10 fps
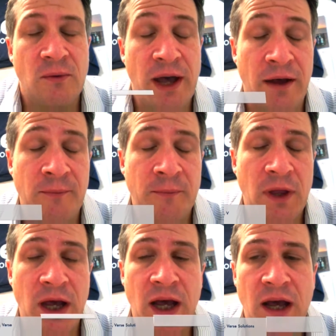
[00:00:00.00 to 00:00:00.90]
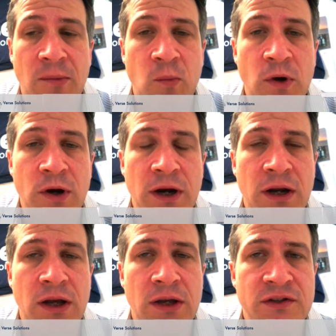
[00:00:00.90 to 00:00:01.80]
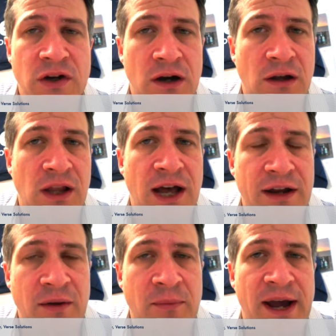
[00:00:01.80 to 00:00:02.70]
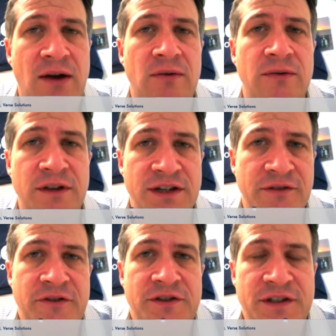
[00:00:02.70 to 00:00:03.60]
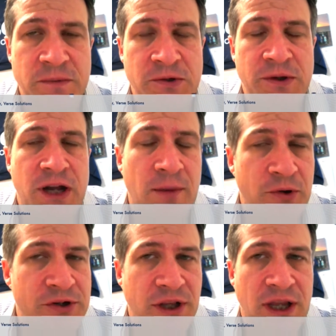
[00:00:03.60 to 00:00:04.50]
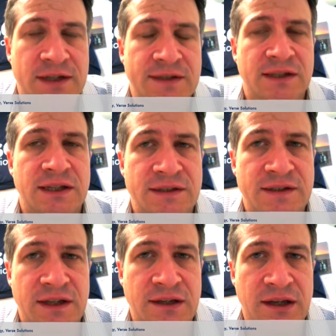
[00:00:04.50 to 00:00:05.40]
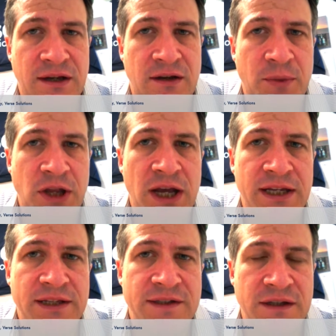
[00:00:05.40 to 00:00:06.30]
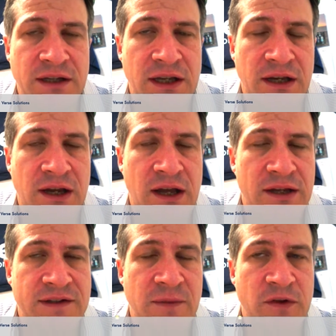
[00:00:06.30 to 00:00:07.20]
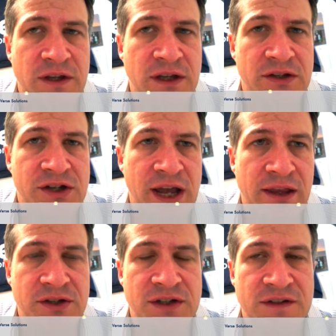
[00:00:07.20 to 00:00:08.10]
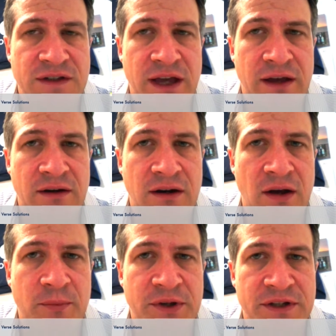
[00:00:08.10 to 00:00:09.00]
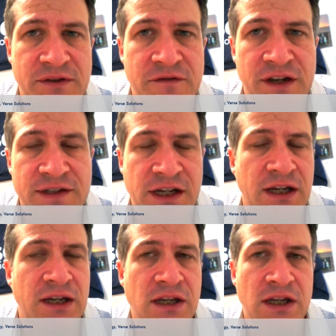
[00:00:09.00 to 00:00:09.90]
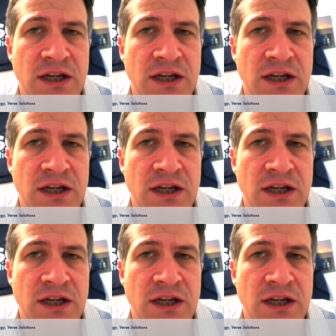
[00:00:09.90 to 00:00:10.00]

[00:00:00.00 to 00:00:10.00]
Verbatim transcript: Well, um, we're going to talk a lot about the differences between operational excellence and, and compliance and, and kind of some of the challenges that companies are facing.